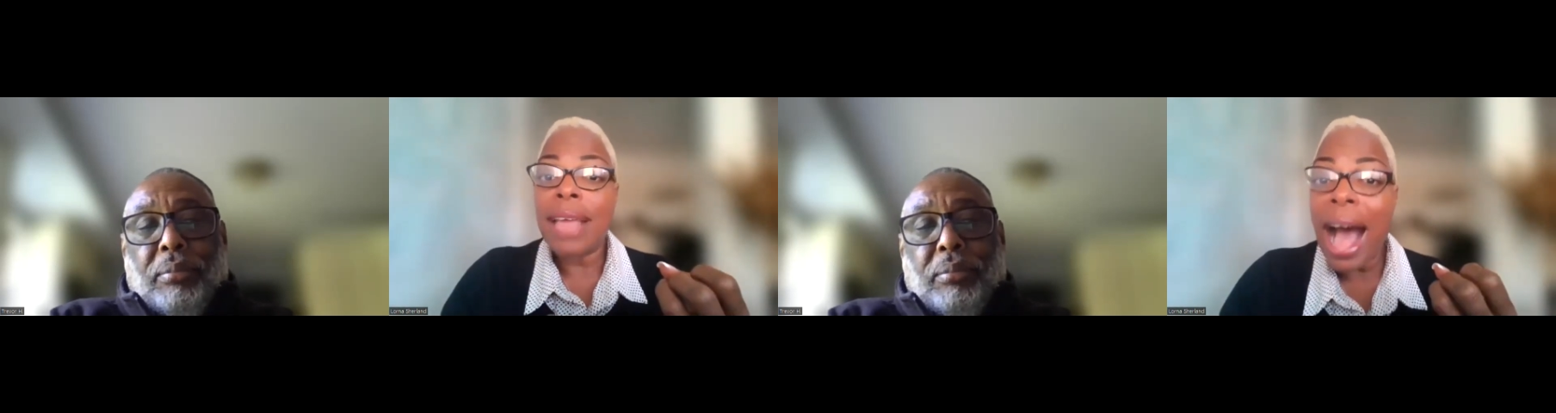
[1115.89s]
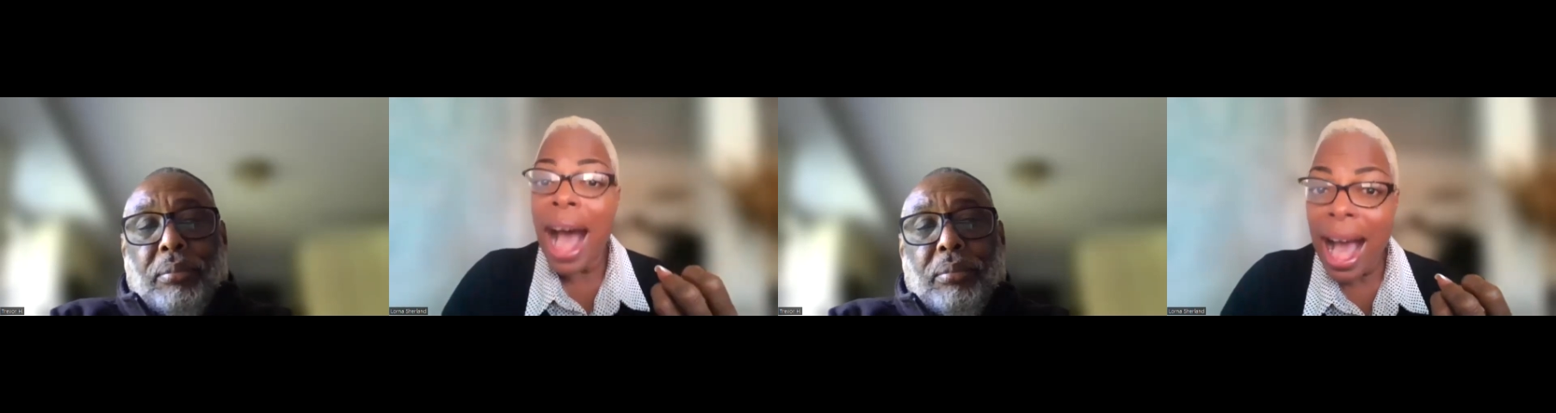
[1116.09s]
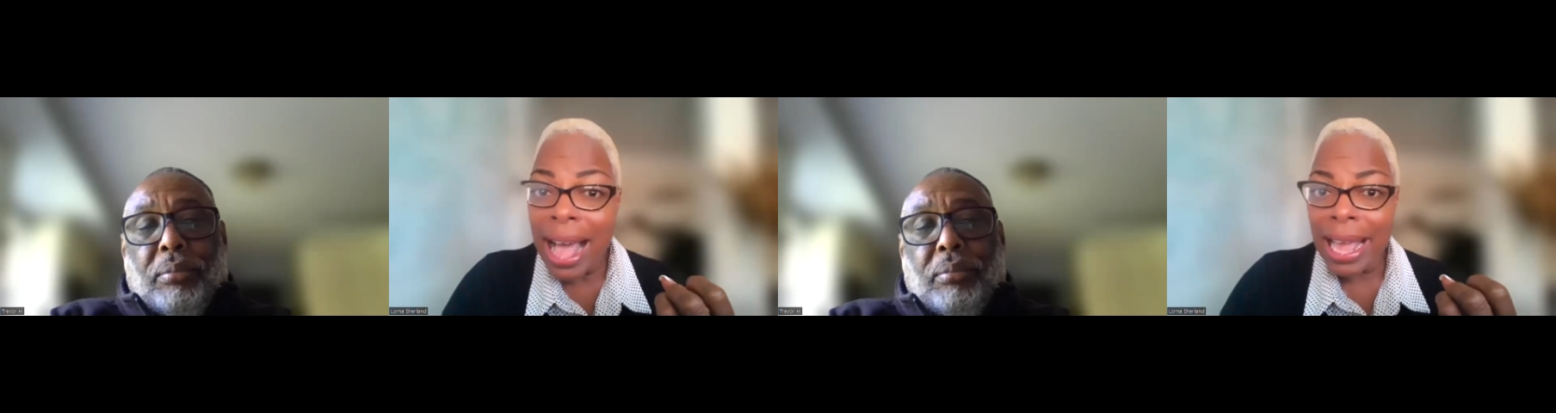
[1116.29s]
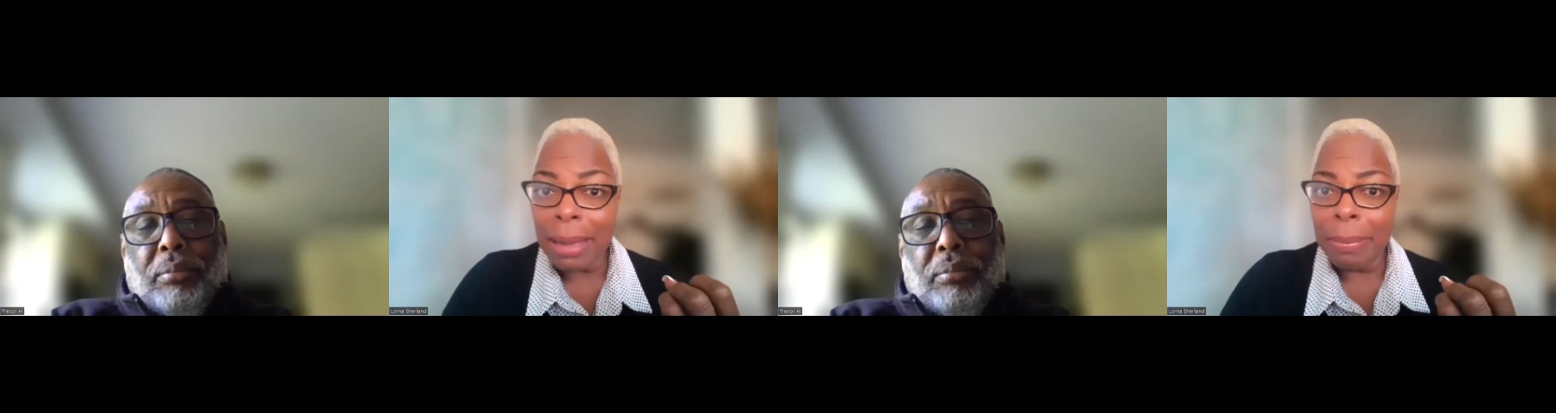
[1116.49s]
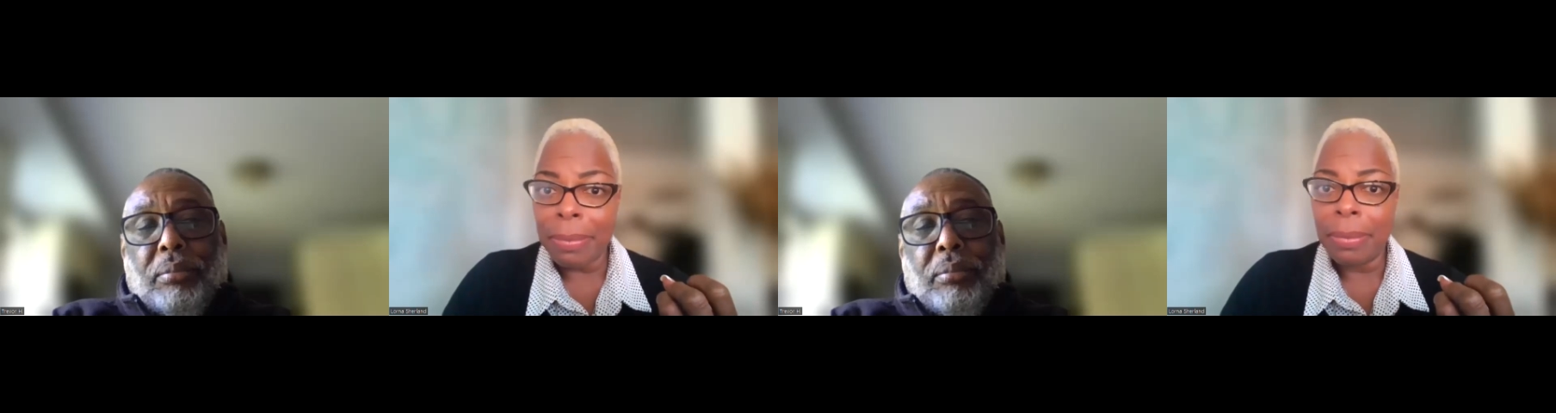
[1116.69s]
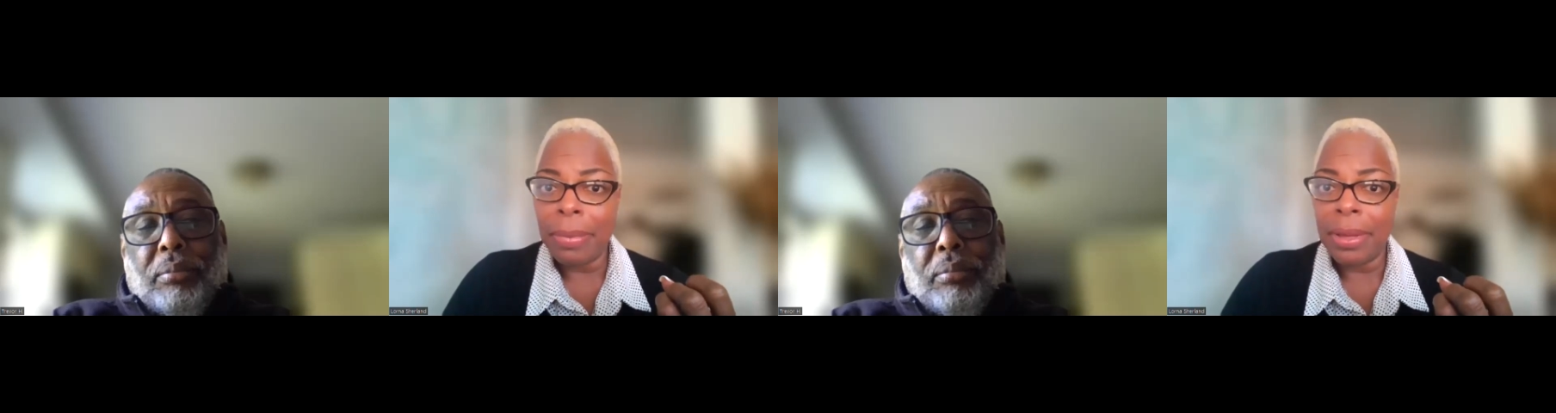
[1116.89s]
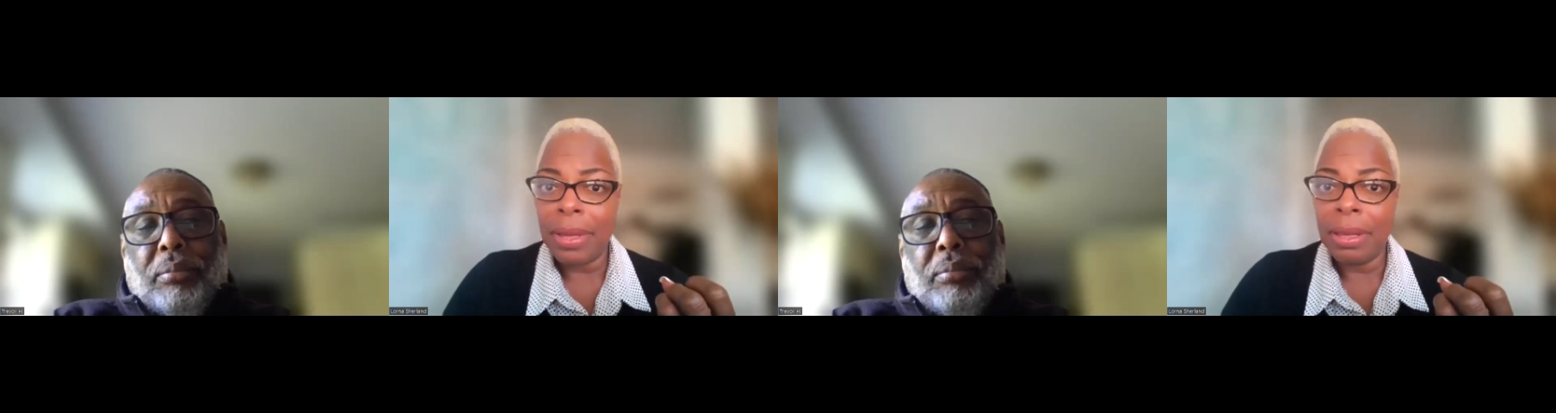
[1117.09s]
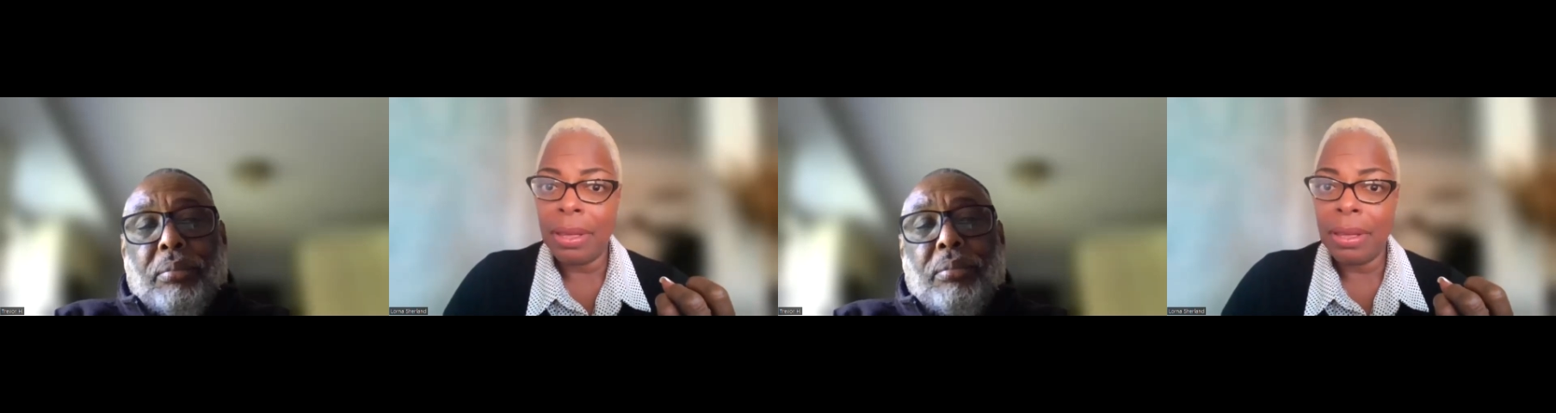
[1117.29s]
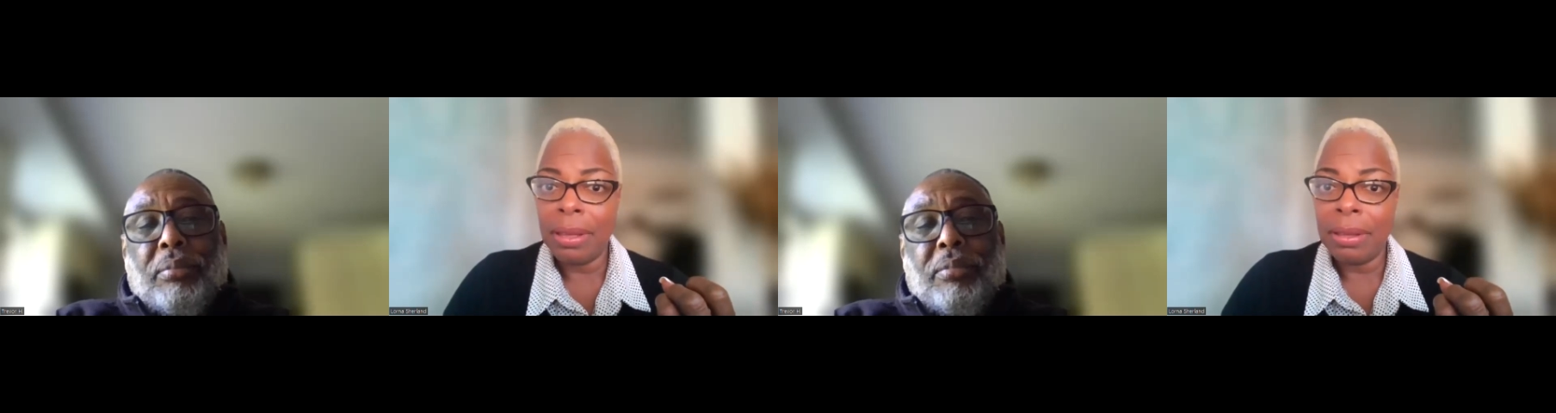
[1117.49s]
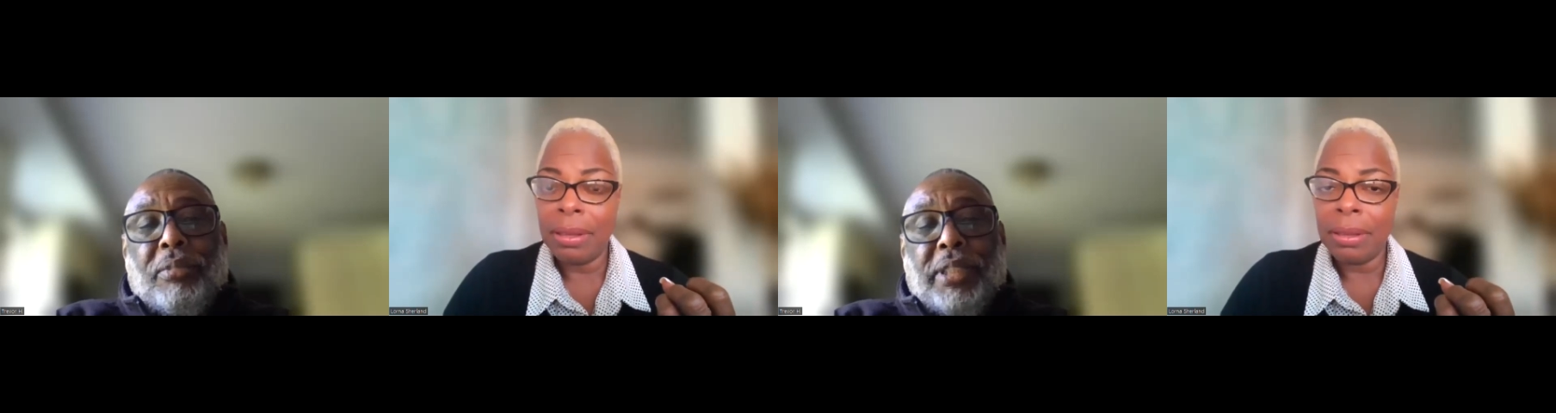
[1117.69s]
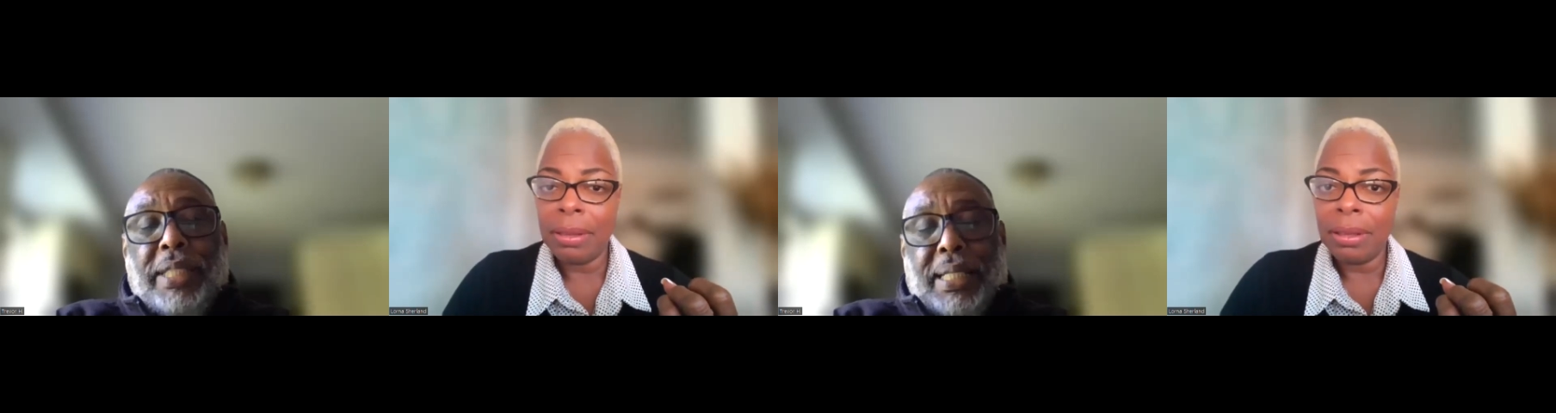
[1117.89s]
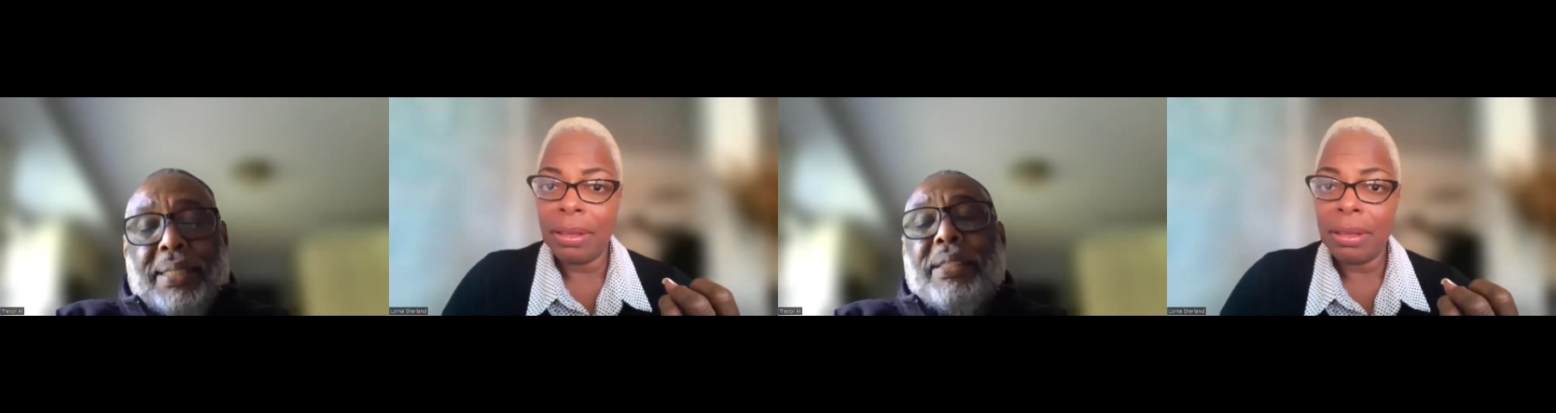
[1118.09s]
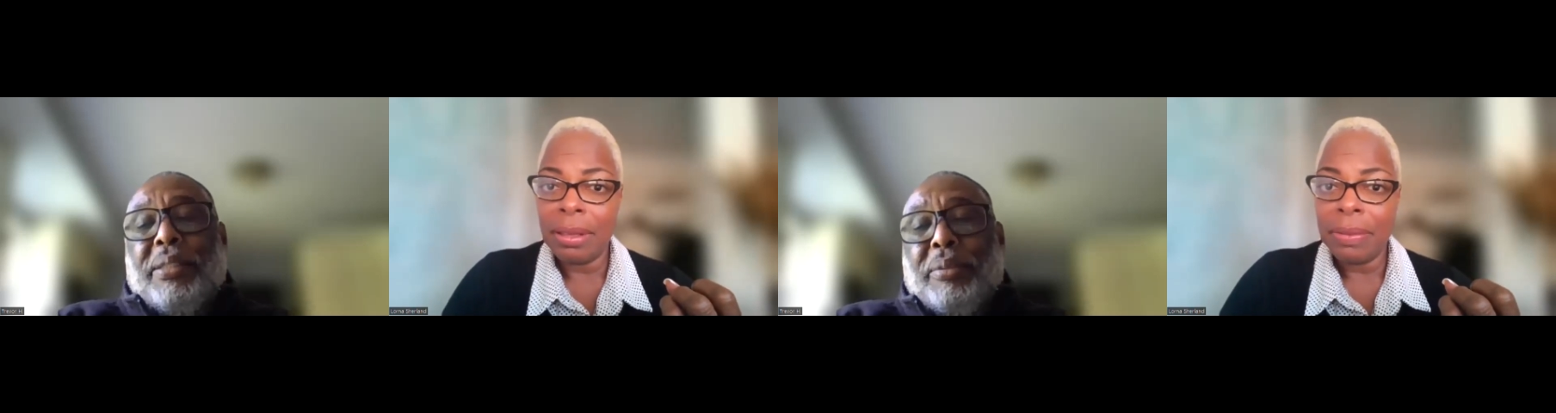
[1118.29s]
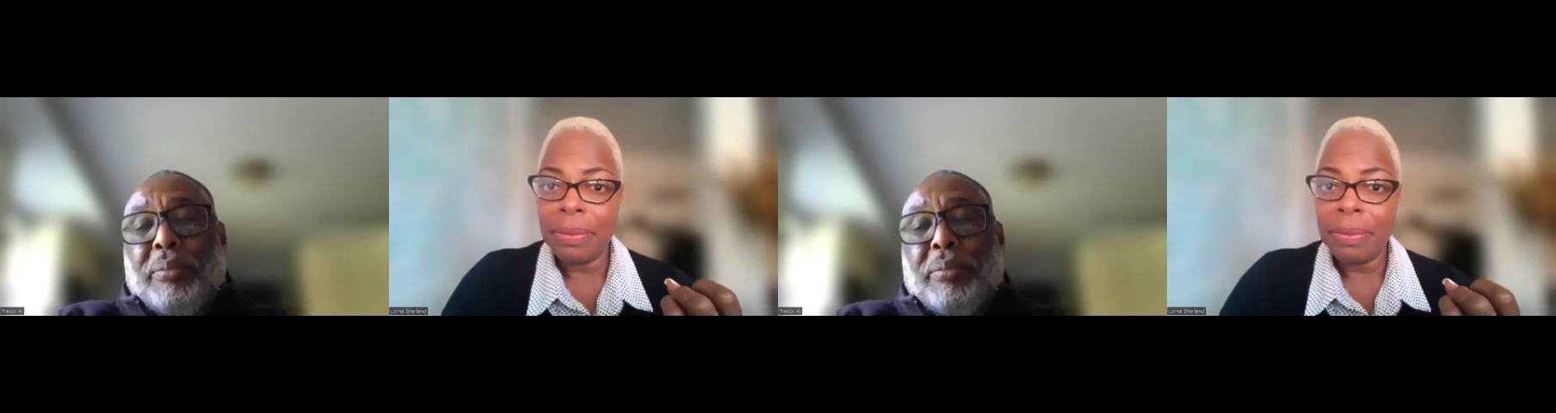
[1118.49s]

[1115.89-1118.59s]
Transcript: time. Yes.